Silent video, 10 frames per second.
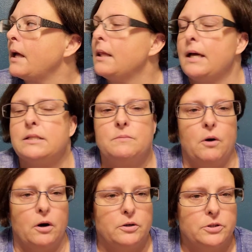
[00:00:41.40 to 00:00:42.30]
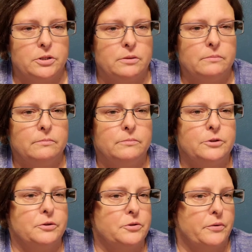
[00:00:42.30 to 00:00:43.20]
last March,
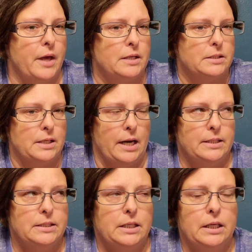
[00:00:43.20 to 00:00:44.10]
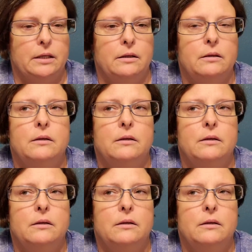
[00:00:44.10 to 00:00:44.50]
so 2019.